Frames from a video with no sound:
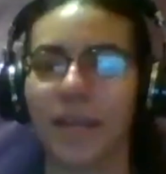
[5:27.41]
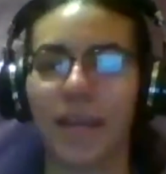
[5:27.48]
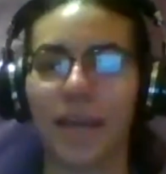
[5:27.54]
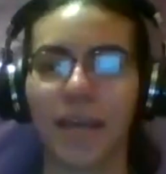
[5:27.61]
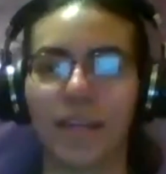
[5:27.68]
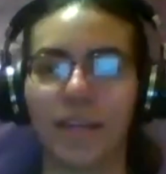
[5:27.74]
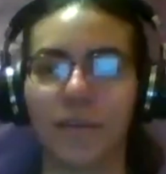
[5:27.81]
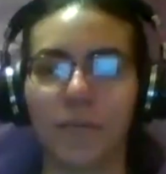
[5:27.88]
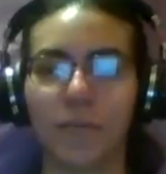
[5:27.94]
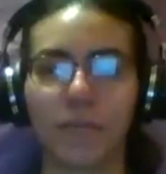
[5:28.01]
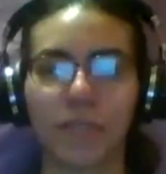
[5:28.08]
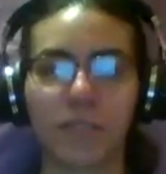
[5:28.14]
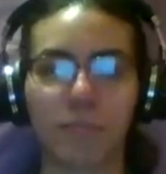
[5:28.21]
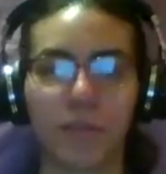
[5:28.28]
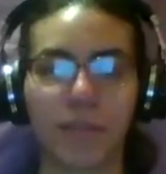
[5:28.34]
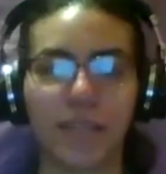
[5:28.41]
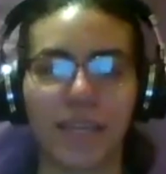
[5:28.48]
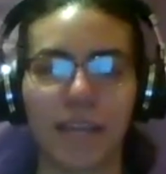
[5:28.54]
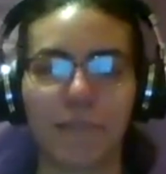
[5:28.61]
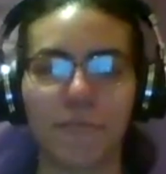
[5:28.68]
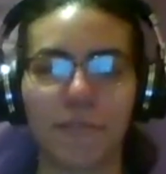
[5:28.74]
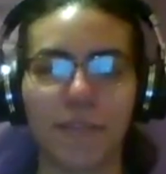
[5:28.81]
and
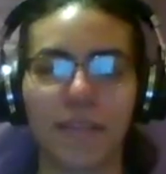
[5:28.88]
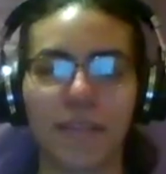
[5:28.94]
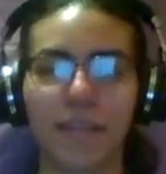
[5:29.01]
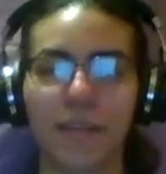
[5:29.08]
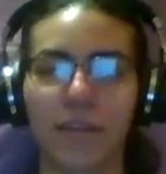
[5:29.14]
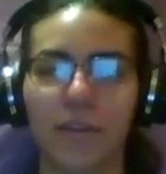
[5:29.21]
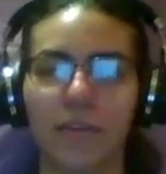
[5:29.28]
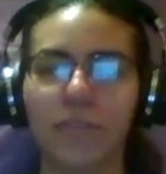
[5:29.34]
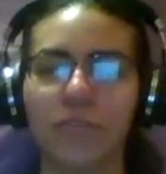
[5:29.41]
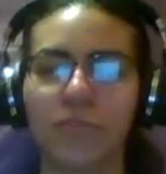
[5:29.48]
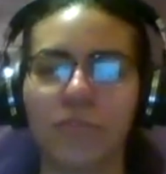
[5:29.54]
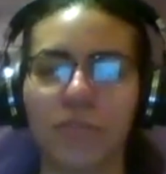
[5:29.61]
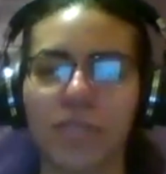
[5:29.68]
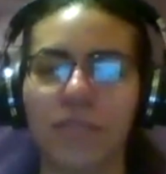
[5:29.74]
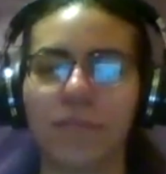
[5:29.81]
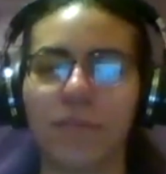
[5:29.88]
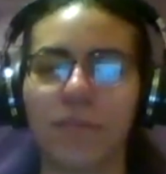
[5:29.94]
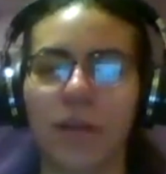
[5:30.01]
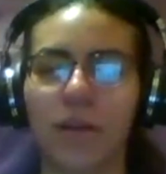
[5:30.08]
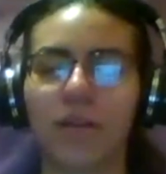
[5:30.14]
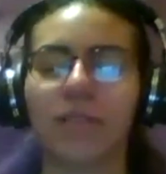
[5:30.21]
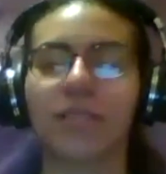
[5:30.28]
over-explaining everything can also seem
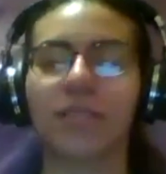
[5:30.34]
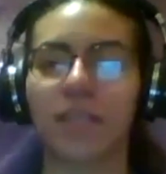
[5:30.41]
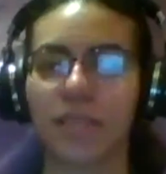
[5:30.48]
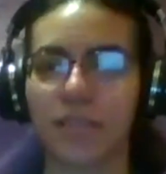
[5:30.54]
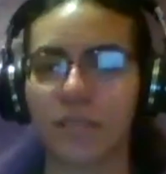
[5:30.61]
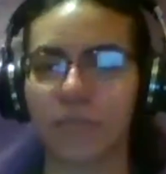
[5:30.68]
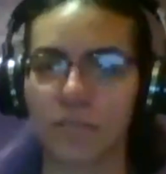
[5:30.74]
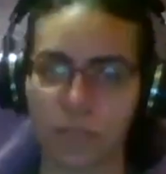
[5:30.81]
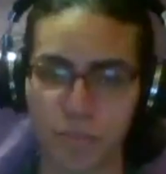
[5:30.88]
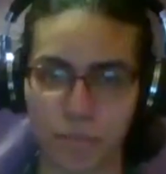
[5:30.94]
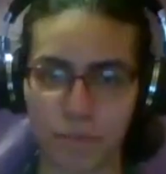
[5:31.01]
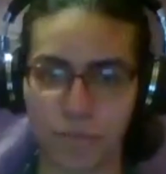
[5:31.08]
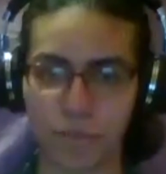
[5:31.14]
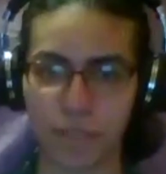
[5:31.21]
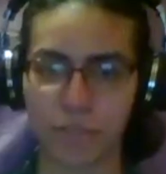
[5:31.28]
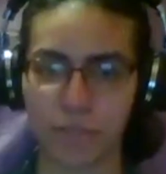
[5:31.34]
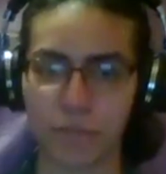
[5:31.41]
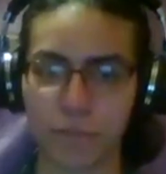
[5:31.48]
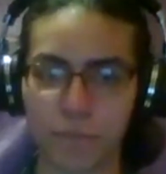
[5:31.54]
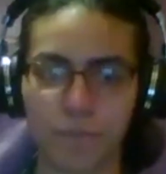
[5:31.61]
condescending to the professor.